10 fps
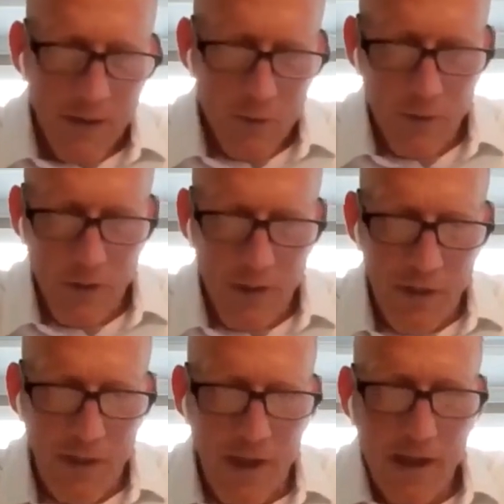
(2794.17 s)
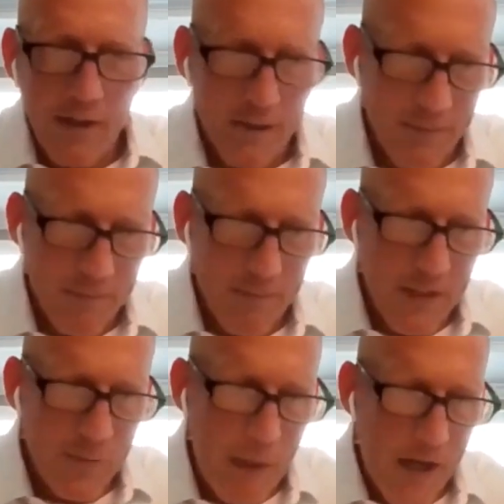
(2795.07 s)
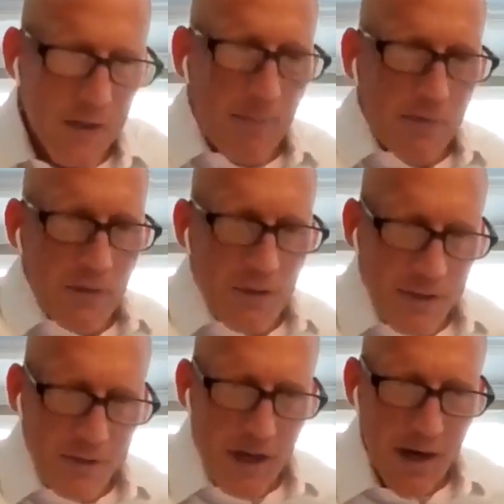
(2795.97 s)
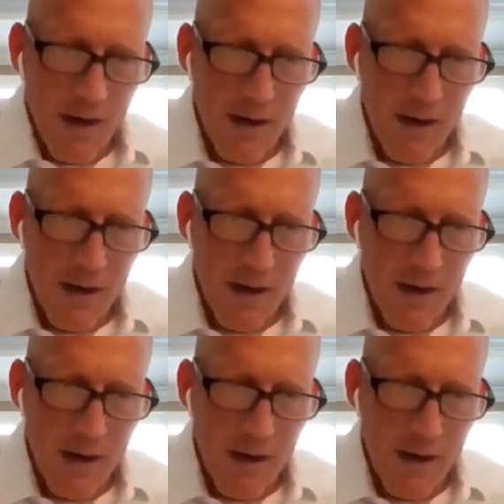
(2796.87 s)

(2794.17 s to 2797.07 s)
sort of thing to expand your opportunities there.